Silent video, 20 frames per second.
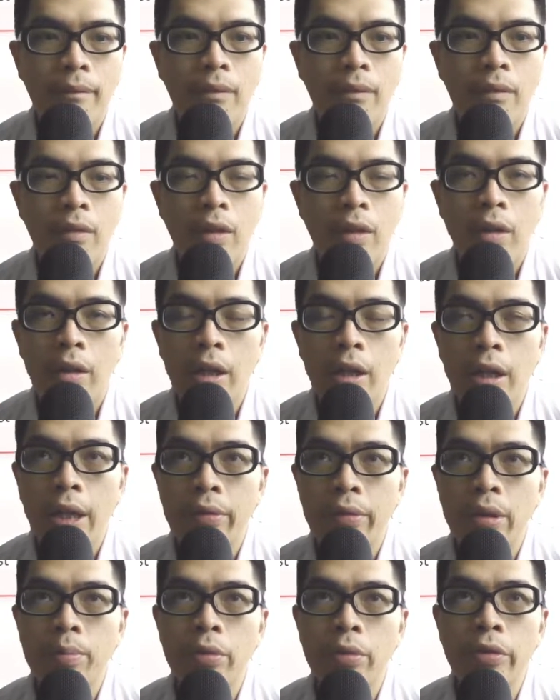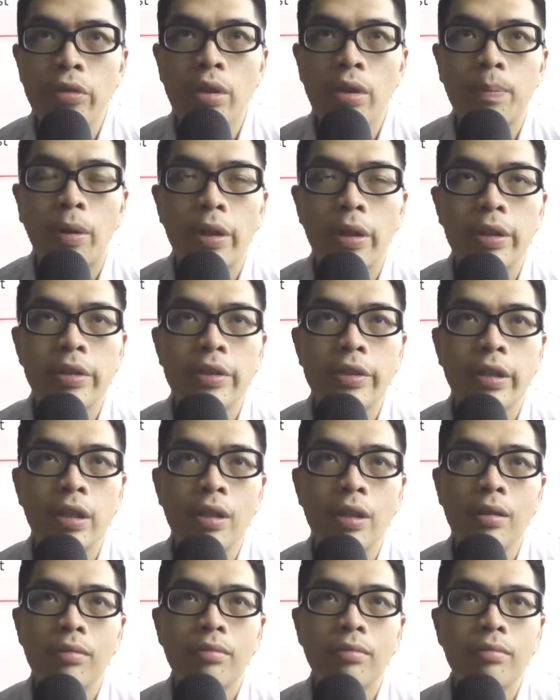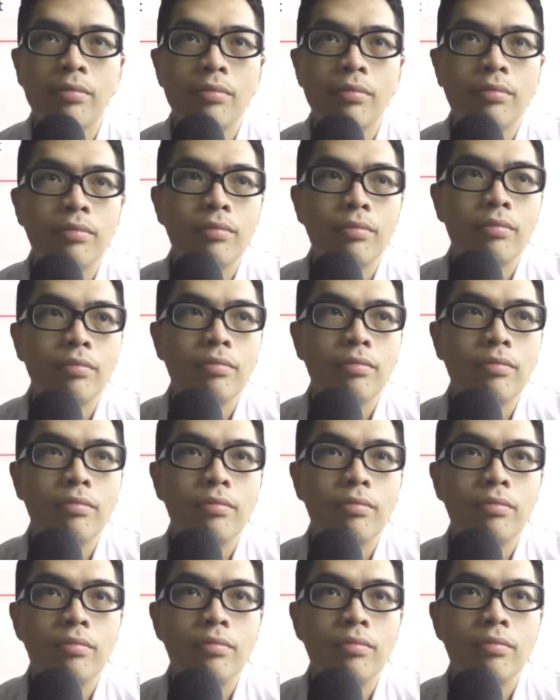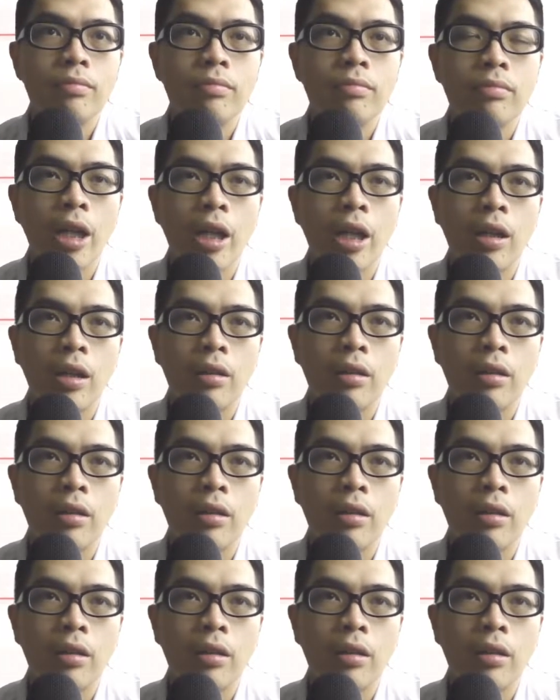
Okay, can we move to point C? Hang on.